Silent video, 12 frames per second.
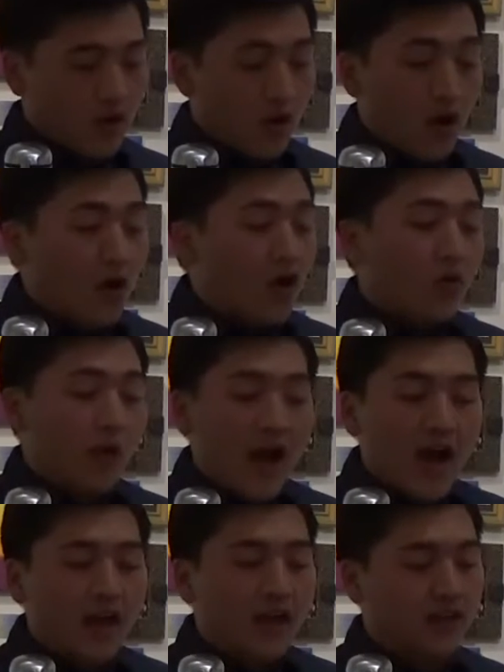"All
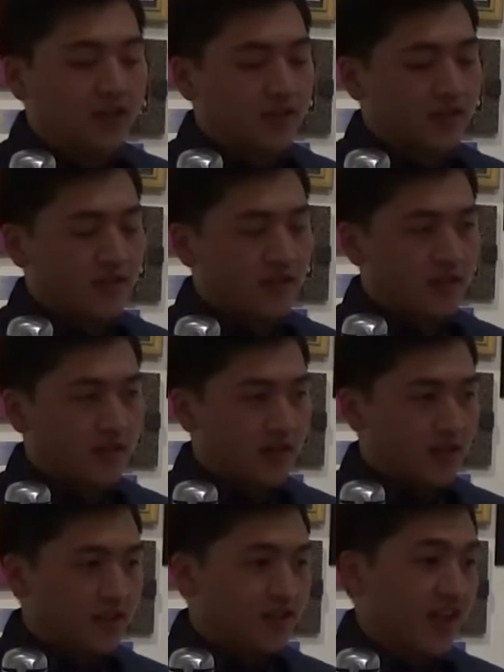right,"
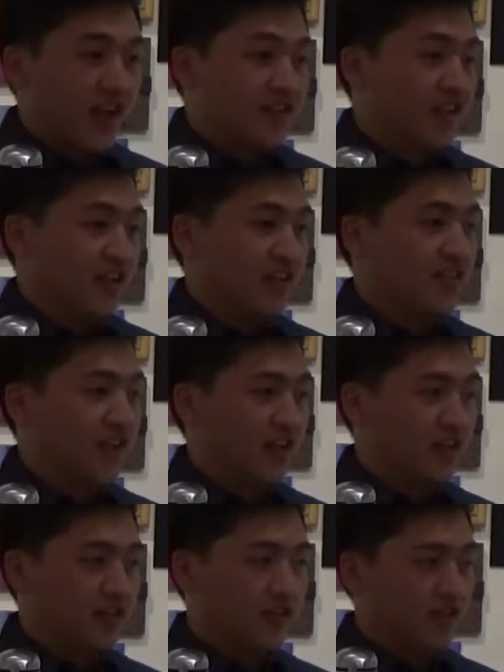Sansan said,
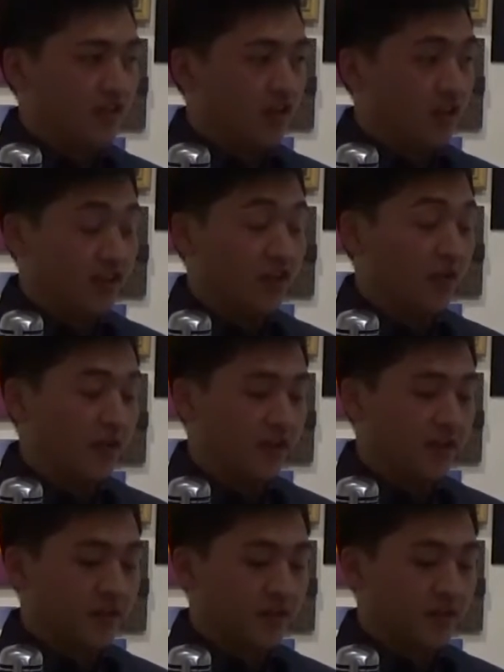annoyed.